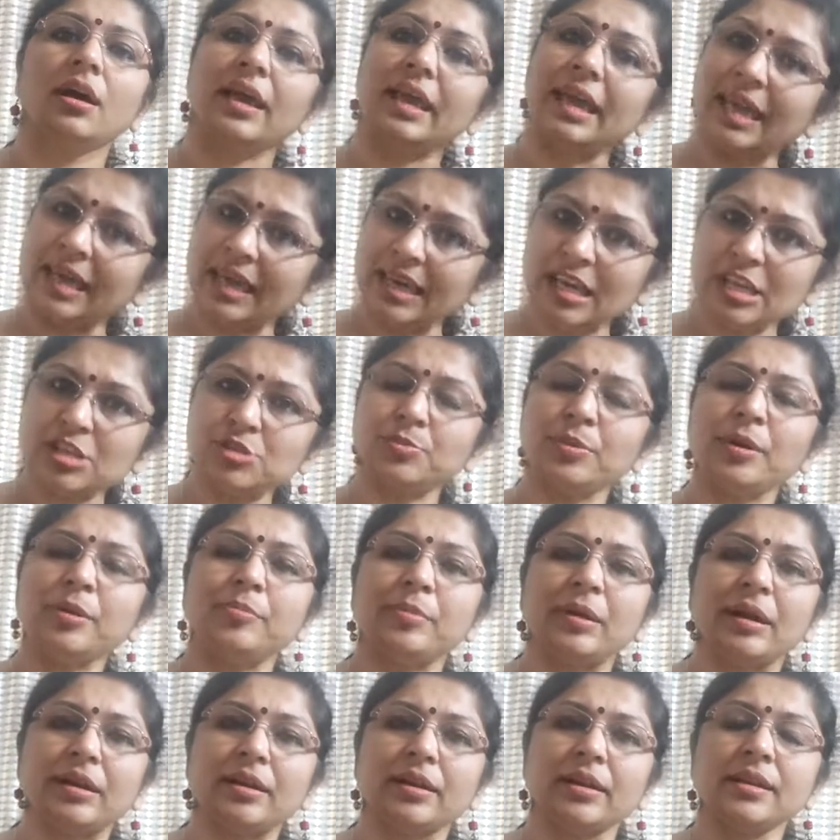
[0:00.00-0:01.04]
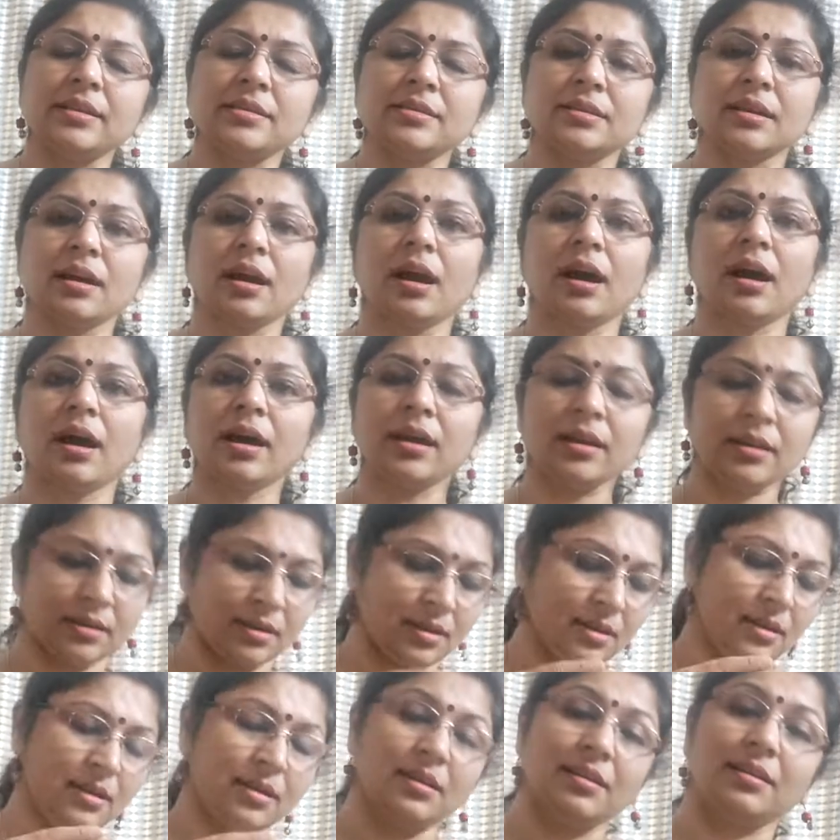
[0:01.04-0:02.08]
Engagement metrics are
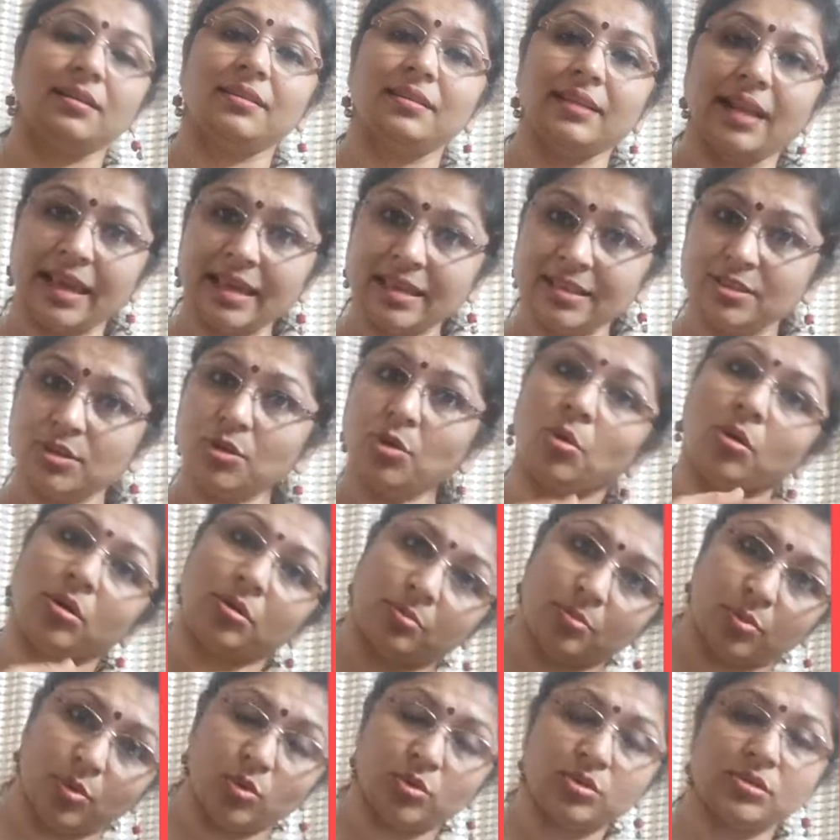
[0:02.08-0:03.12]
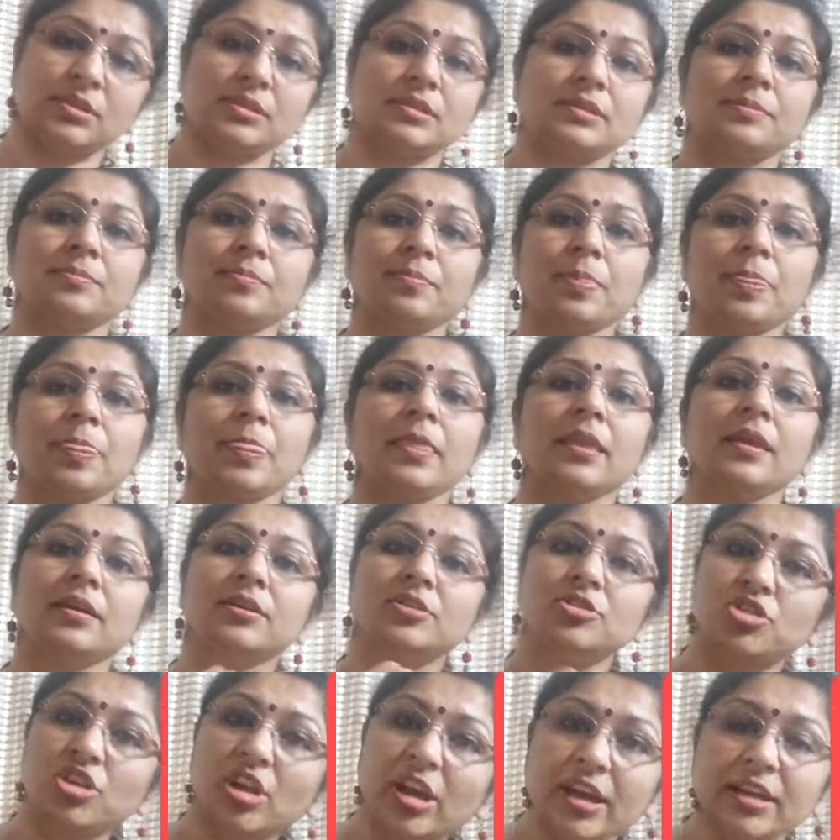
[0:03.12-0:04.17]
likes on posts,
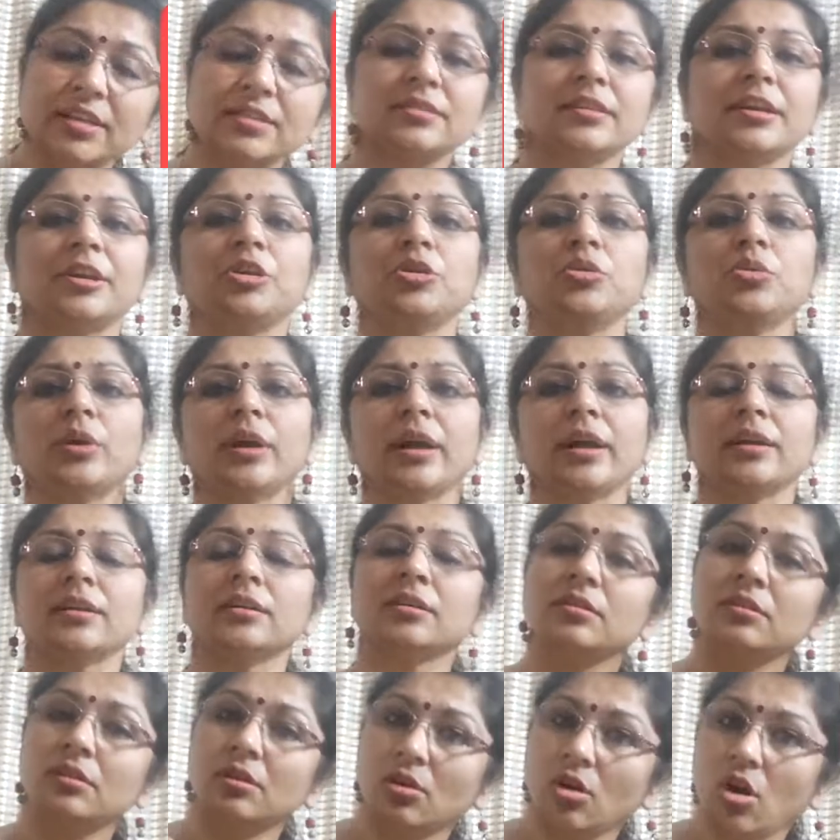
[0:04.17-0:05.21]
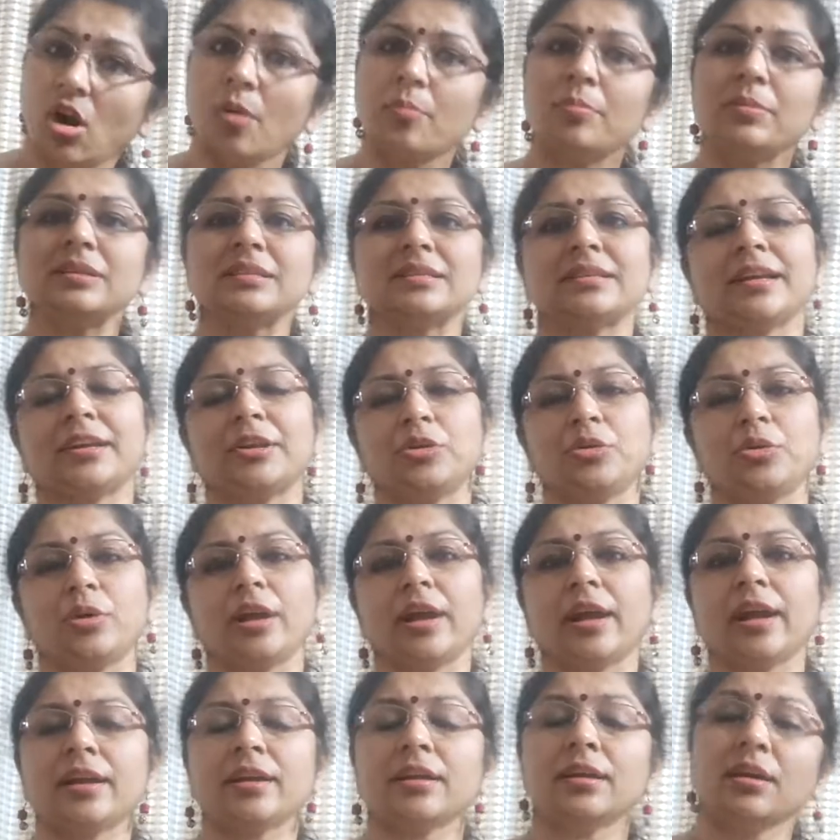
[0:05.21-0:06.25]
shares that you get, comments that you
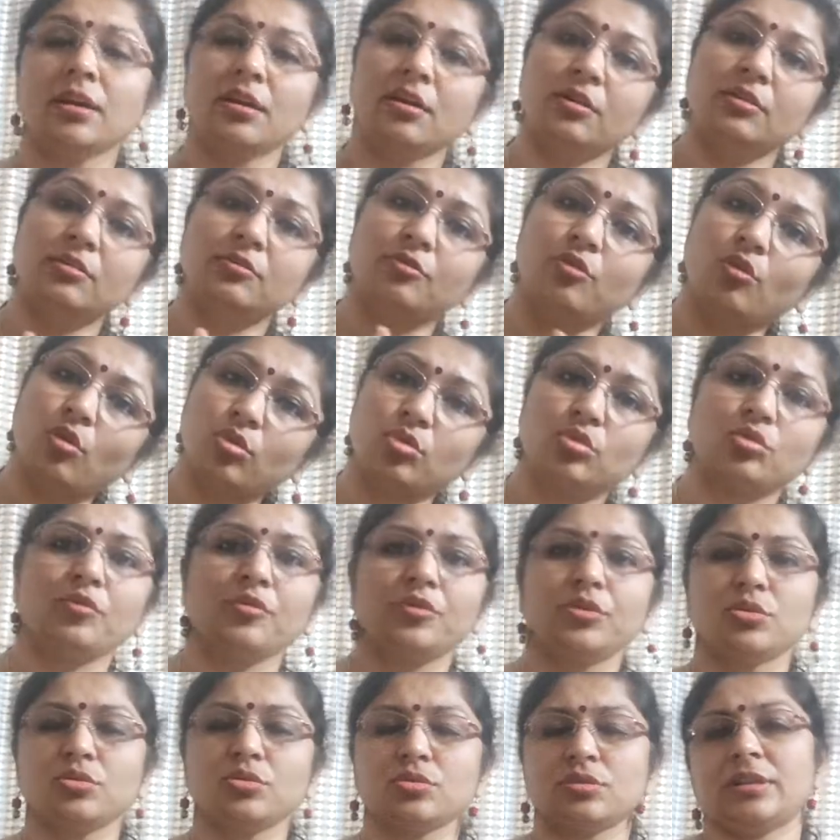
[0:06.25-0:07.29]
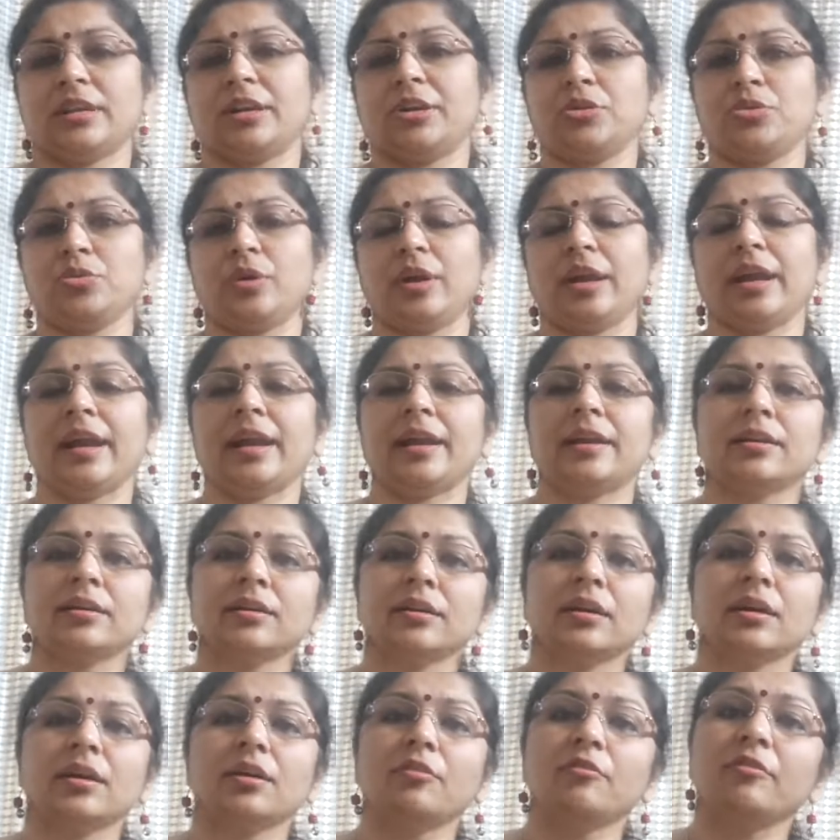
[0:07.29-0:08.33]
get, photo views that you get,
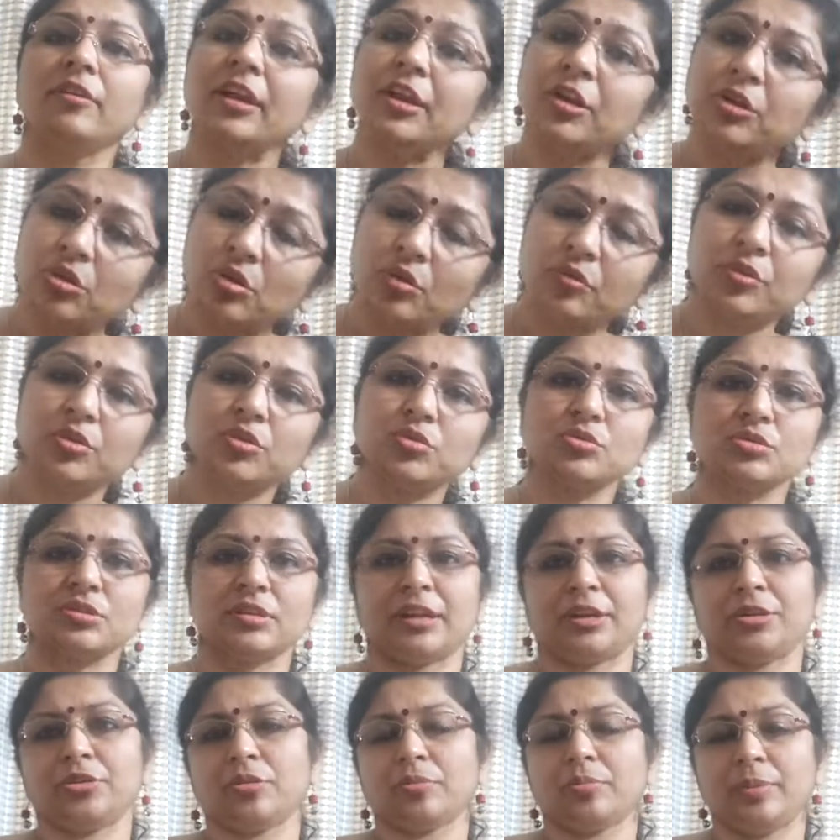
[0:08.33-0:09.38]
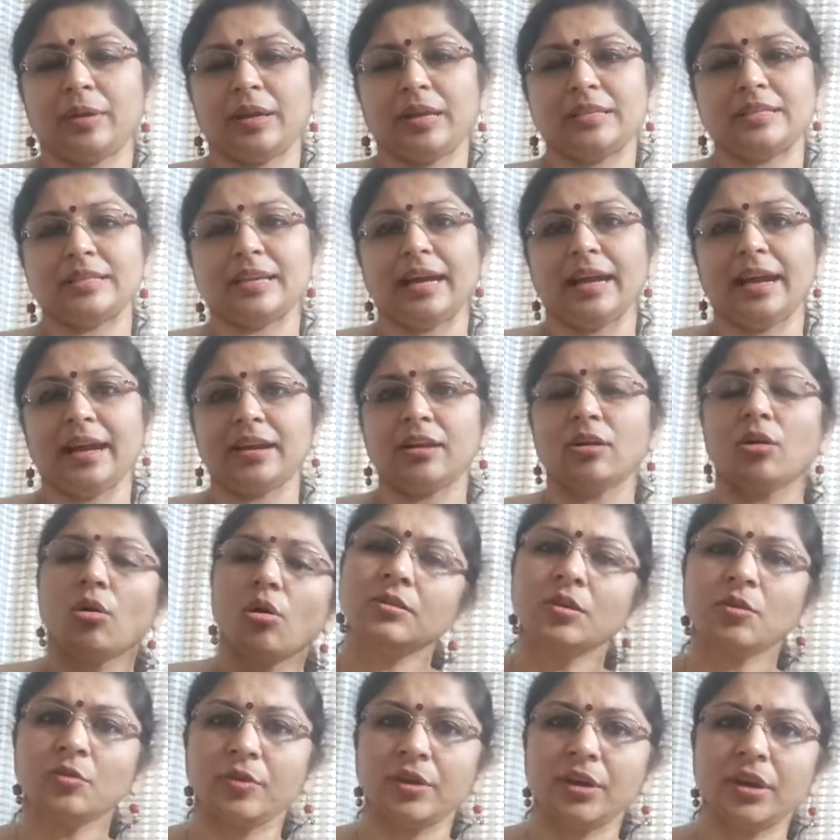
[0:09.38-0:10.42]
video views that your page had.
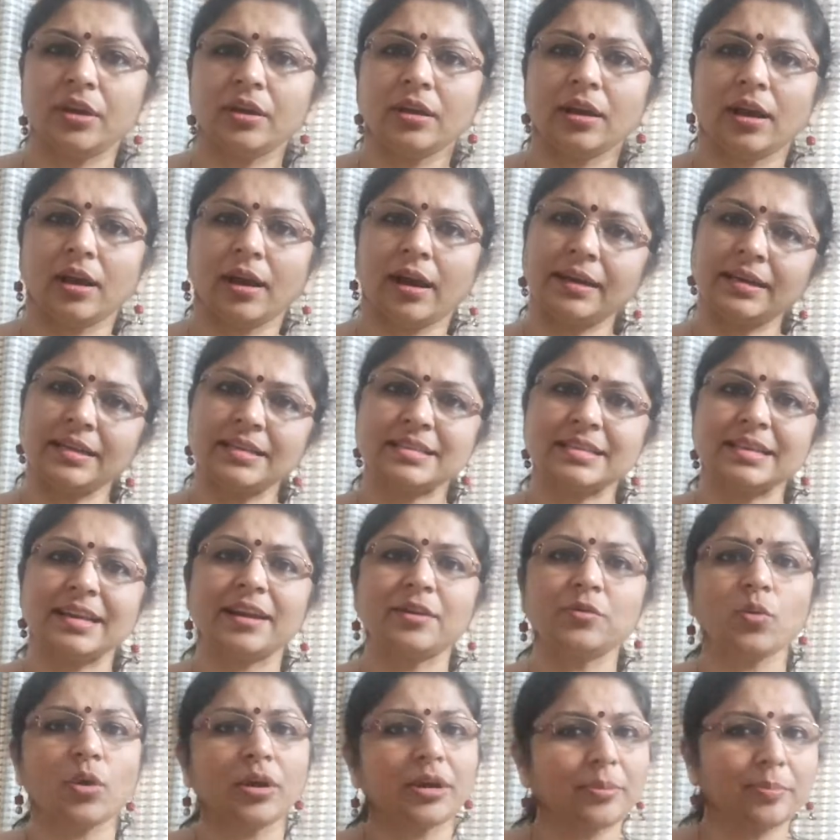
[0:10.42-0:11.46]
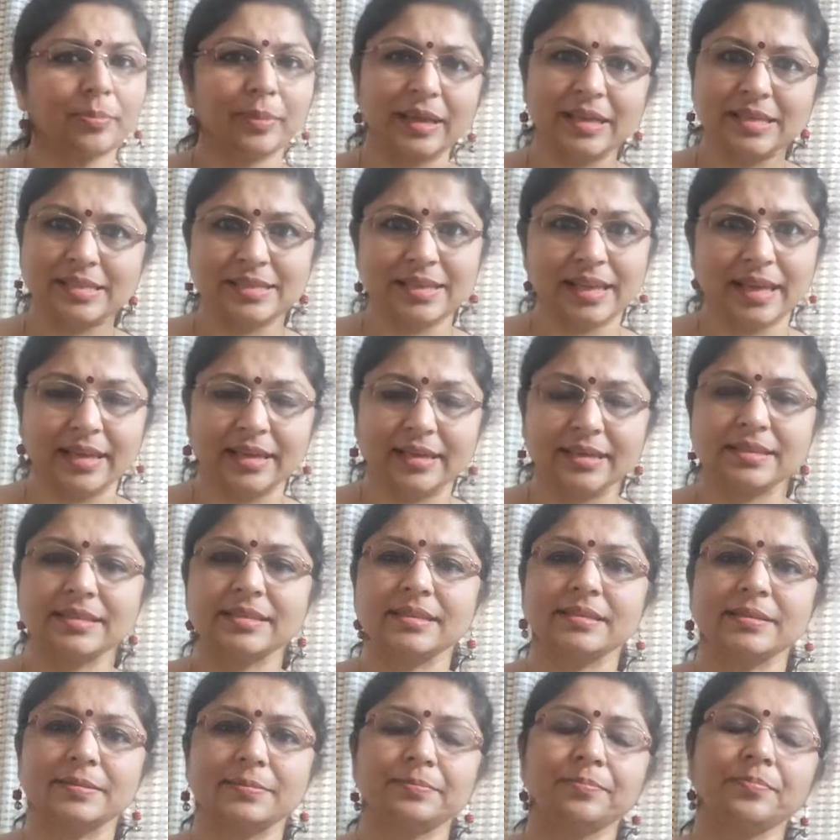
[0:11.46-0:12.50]
Now we understand what a page like
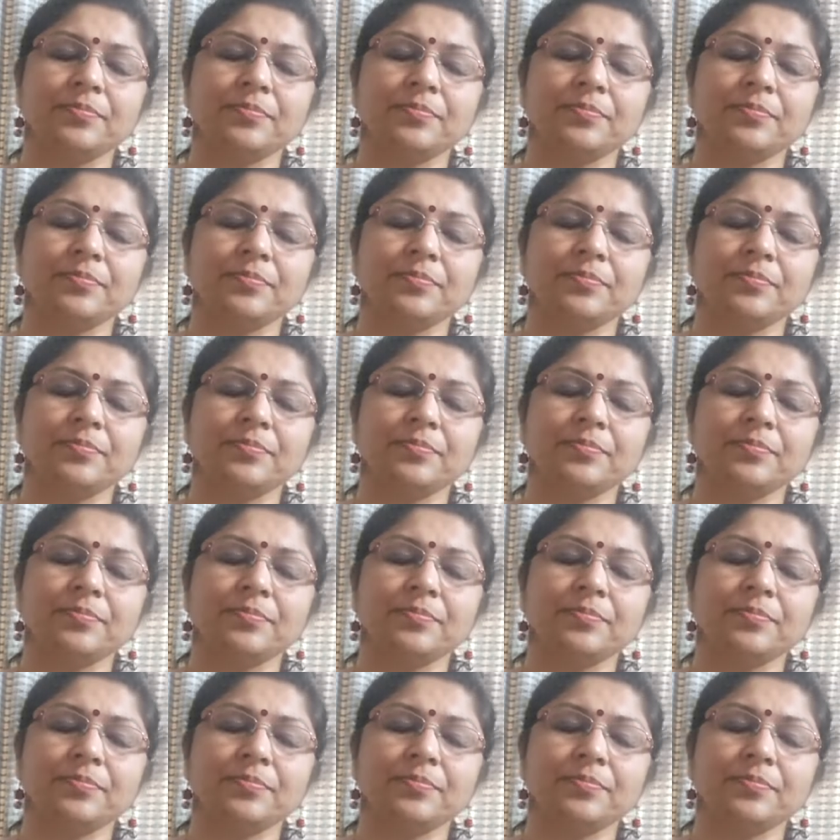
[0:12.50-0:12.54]
is.